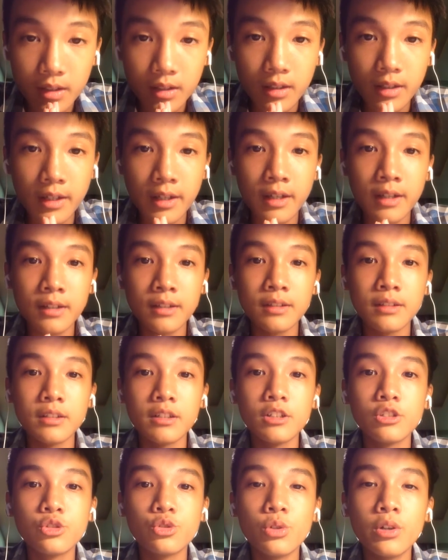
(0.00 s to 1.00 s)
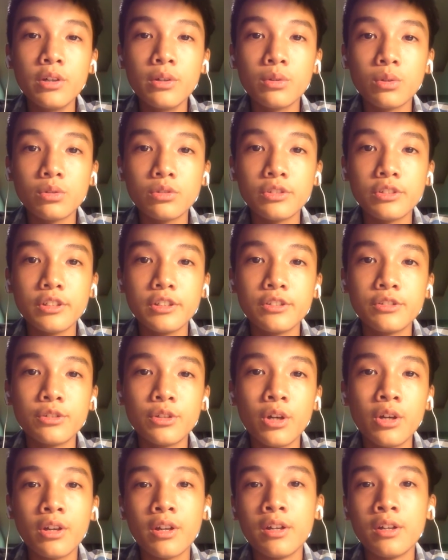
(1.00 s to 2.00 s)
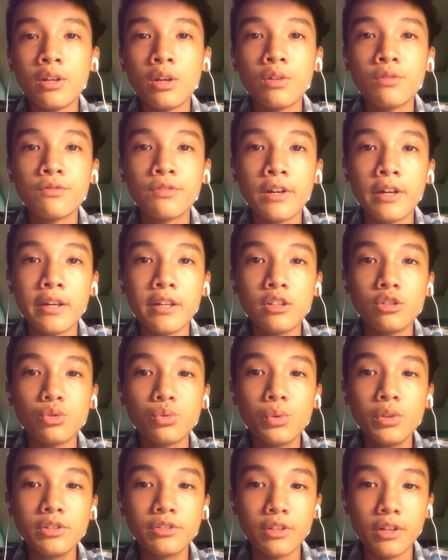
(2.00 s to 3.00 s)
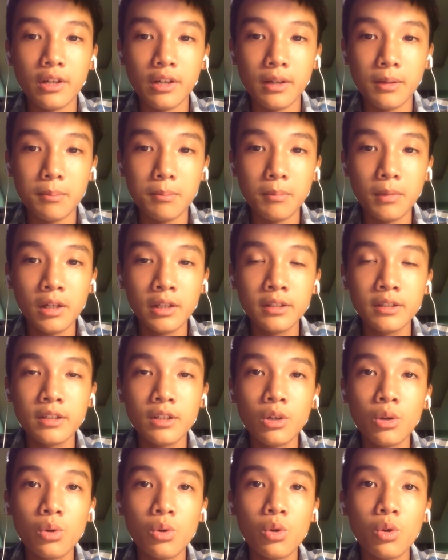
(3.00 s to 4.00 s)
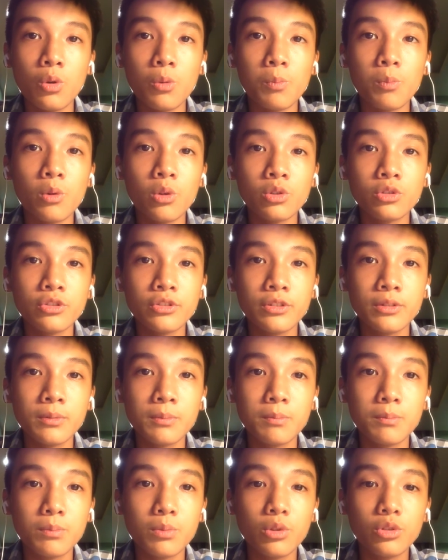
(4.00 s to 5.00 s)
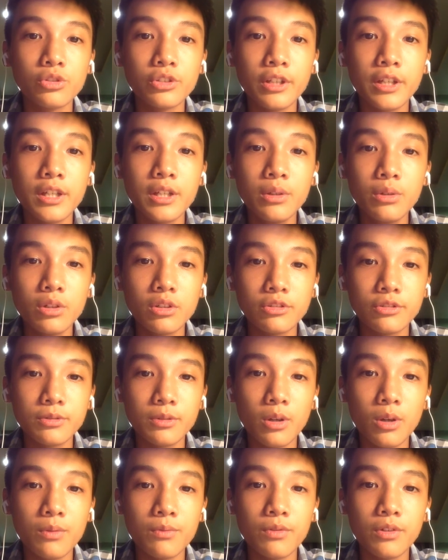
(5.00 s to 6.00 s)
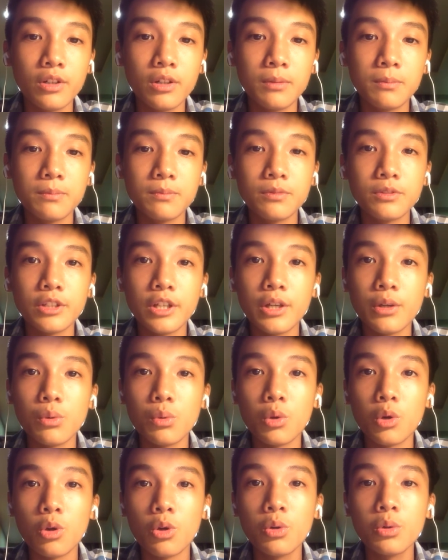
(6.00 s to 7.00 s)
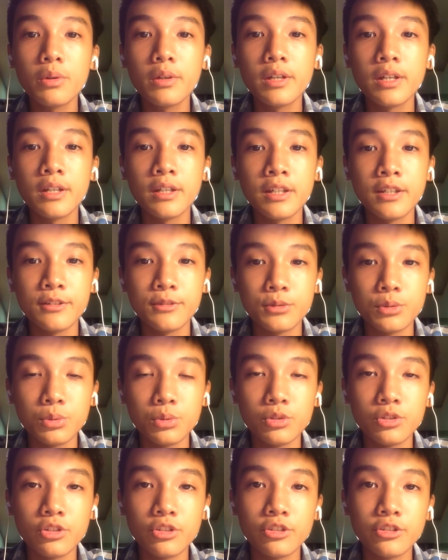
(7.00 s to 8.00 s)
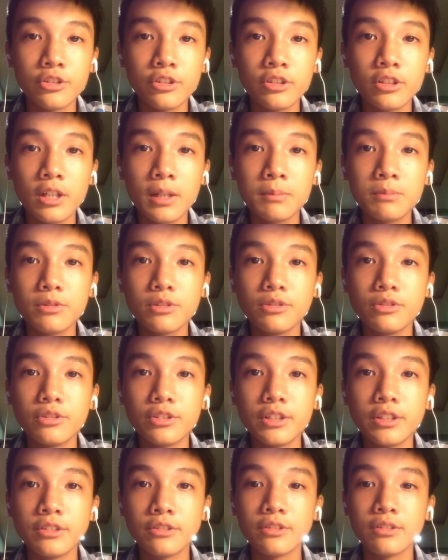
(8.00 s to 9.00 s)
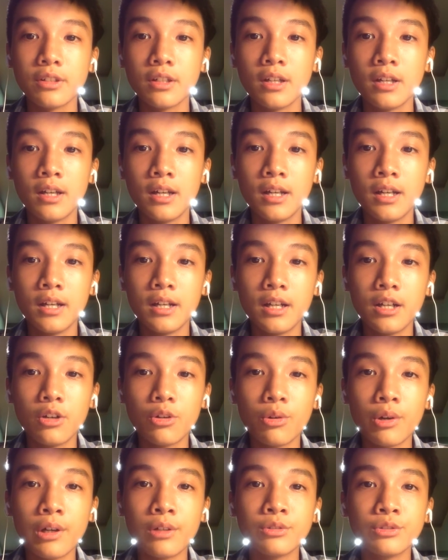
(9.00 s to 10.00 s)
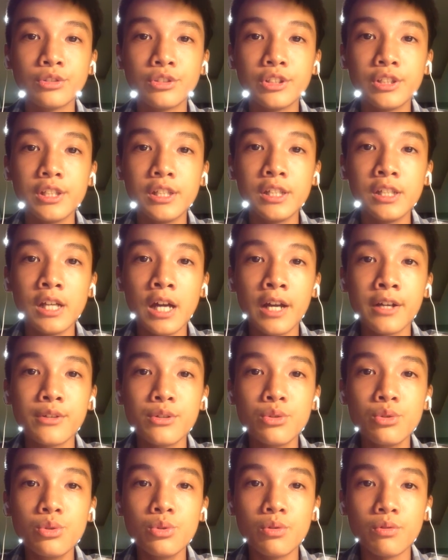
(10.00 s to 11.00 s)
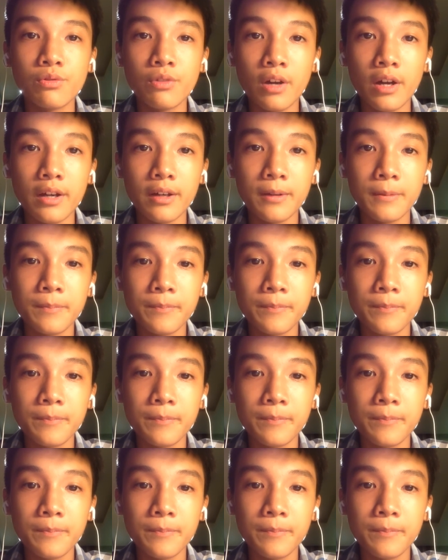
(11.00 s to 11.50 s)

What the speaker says: And destroying notes is not an offence in Switzerland, but local prosecutors confirmed they were looking into the circumstances around the unusual find.